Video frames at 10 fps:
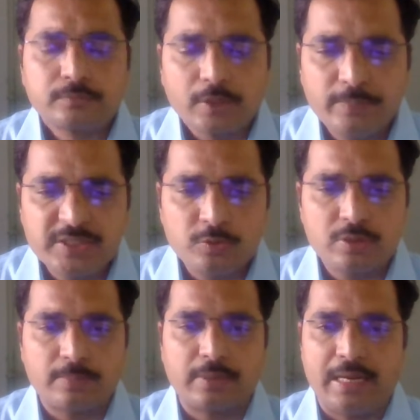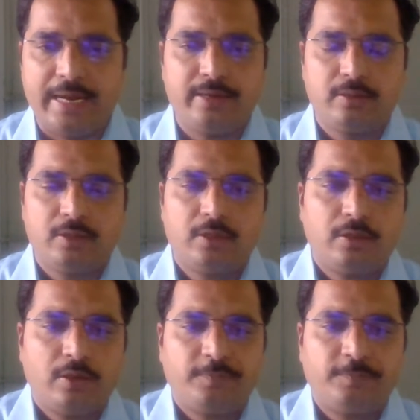misuse of the land
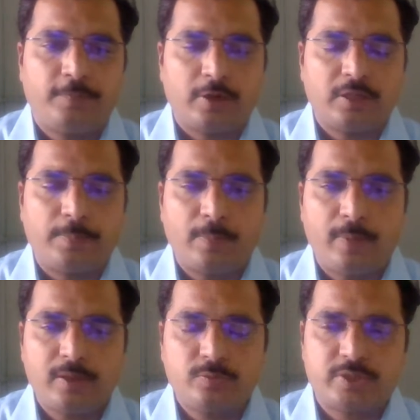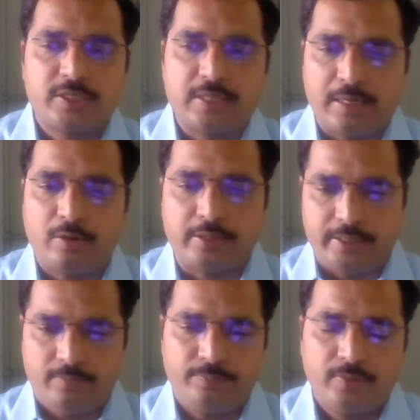for the purpose which is allotted.